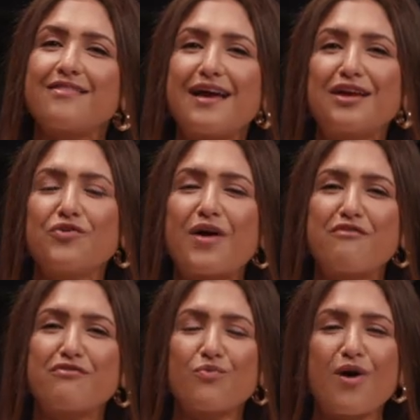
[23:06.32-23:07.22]
Thank you
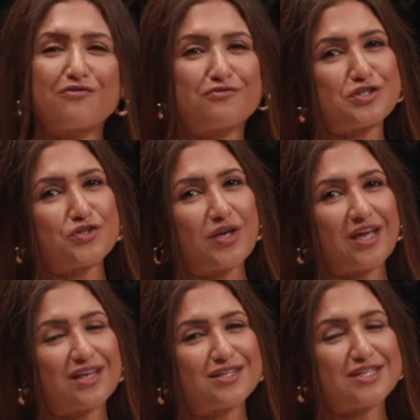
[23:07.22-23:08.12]
everyone for tuning
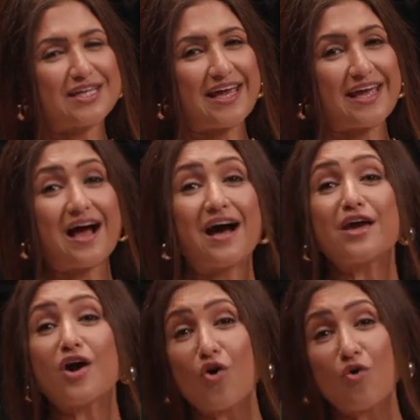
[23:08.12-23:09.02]
in today. I
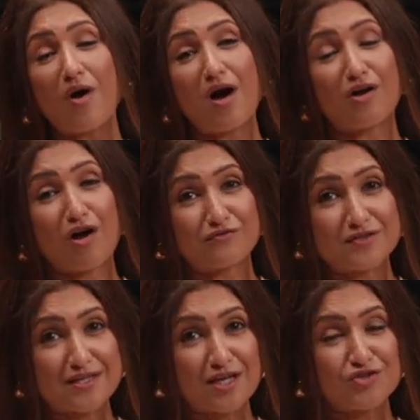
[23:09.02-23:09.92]
hope our
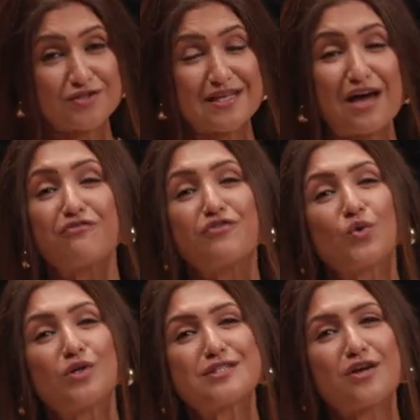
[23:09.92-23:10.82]
conversations have
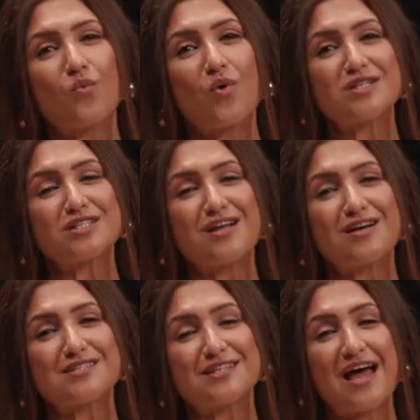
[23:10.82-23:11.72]
fueled your
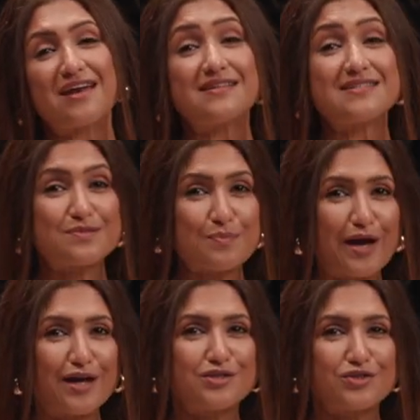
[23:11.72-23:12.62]
wanderlust and
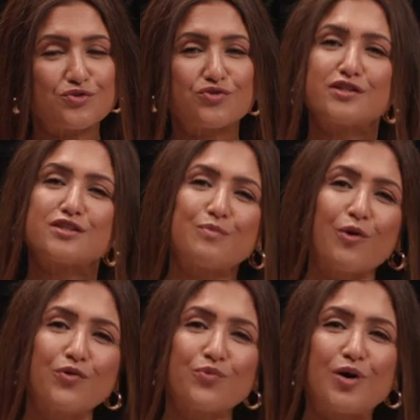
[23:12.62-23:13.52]
inspired you to
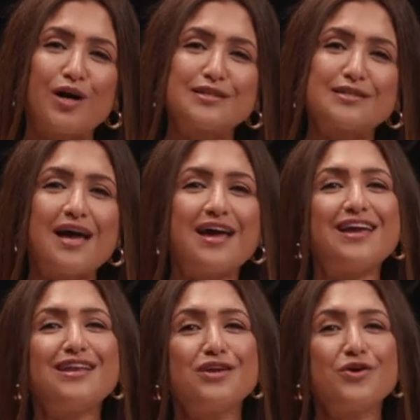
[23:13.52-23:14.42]
explore the world
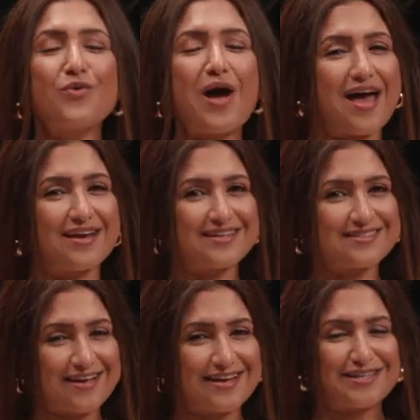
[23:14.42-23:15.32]
in new and
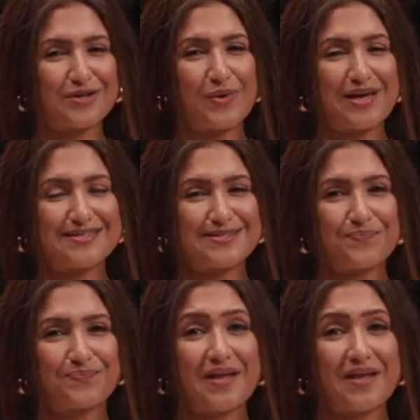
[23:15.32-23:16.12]
exciting ways.